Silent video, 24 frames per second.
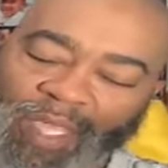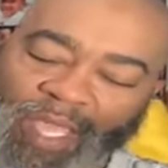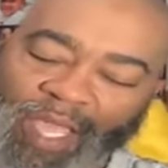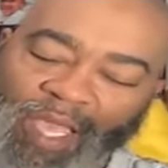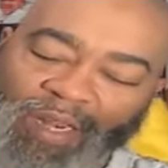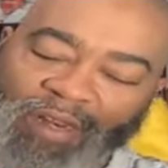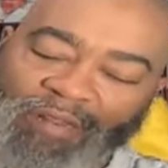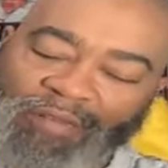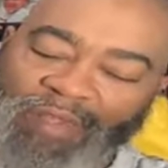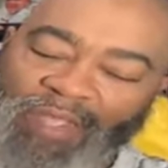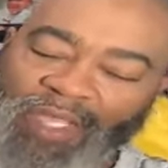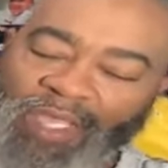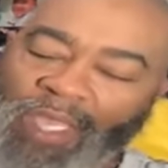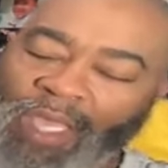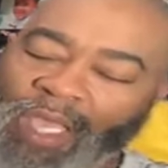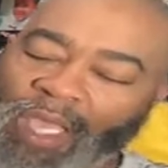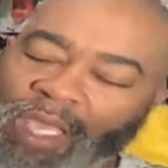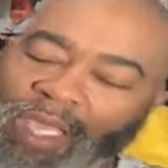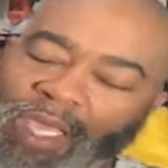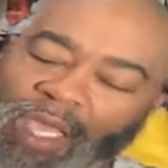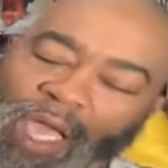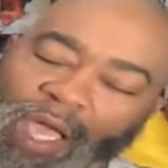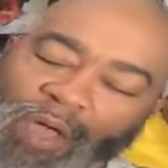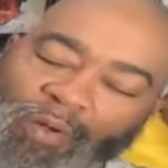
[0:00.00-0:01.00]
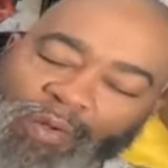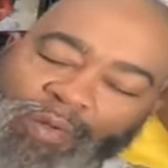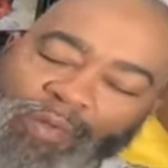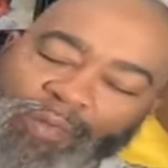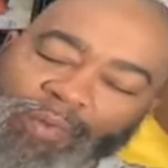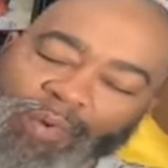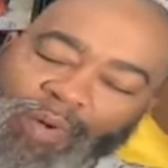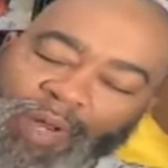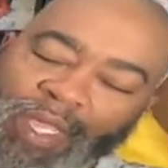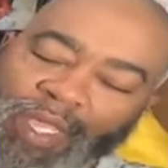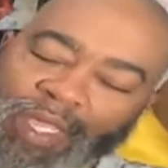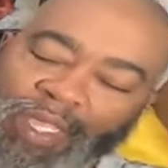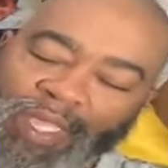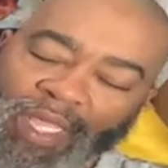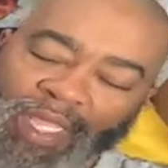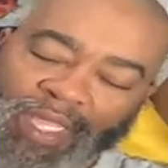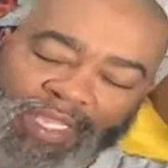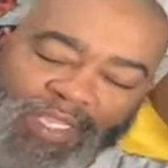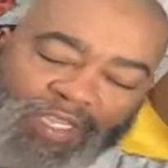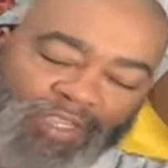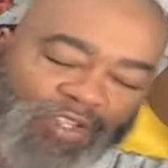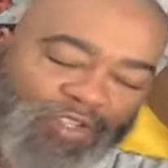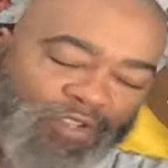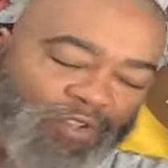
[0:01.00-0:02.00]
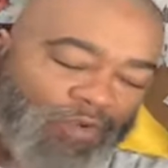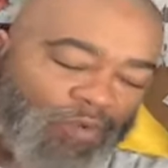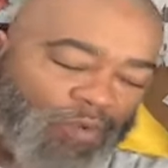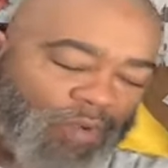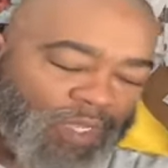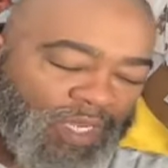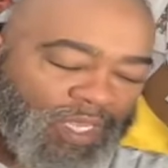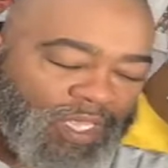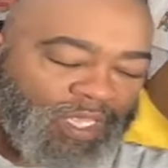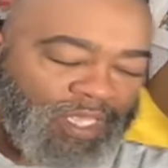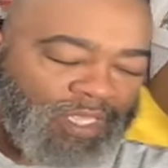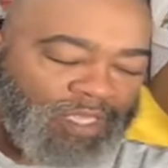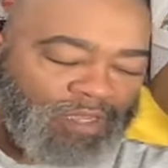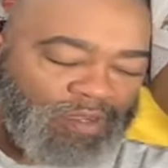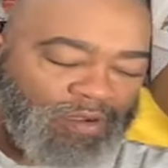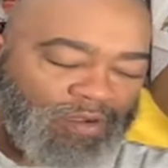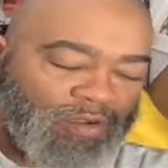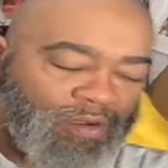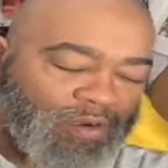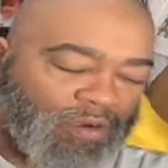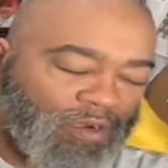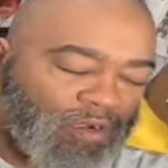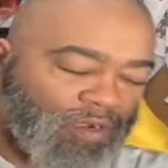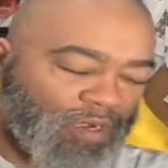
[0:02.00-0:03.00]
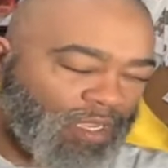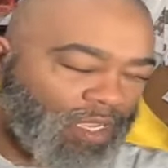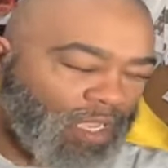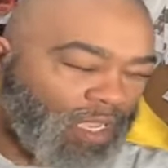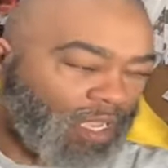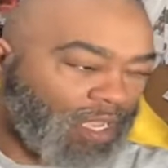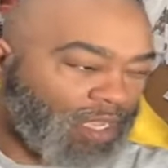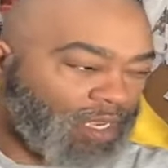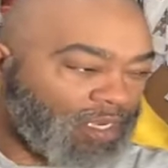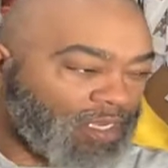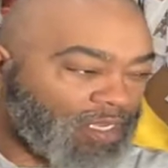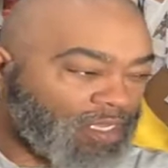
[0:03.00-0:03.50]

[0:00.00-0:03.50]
out of it. God, we pray that you would heal her, God.